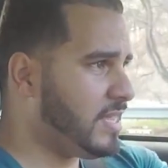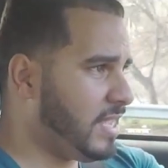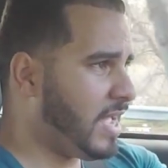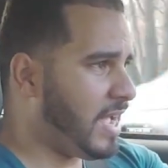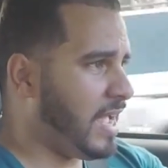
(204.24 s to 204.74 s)

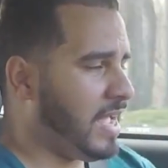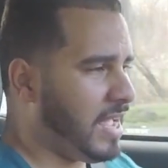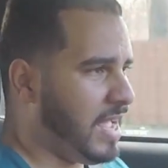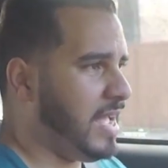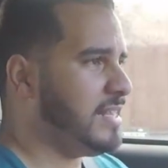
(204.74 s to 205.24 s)
Yeah,
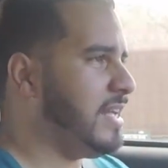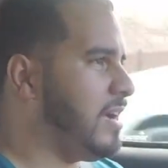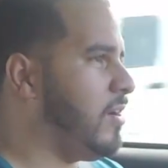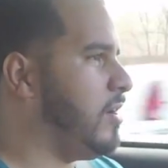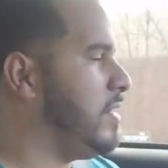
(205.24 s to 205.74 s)
I had that
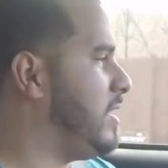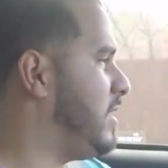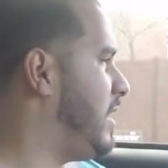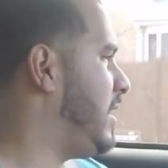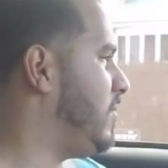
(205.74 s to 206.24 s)
car,
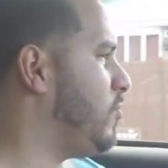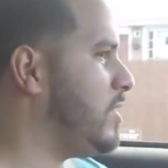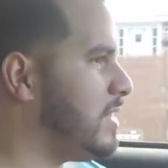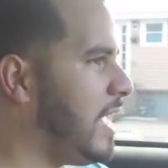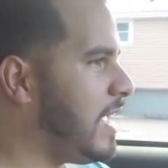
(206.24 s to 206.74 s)
and
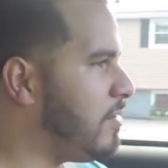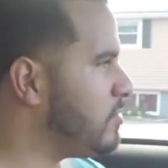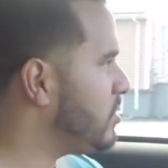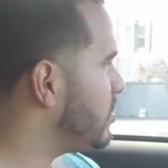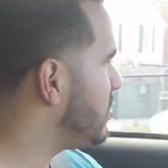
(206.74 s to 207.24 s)
one day I
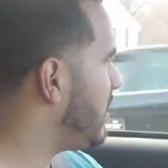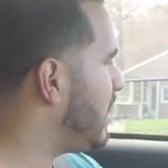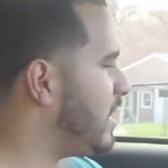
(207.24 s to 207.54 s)
was just